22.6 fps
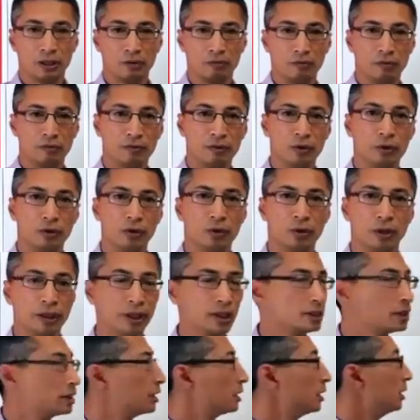review your
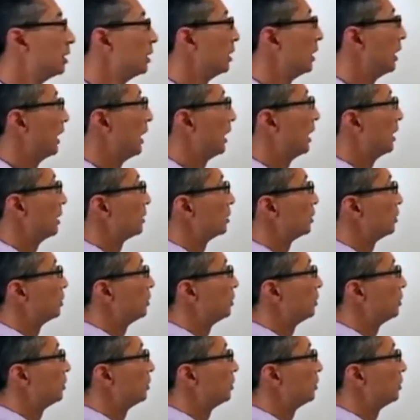list and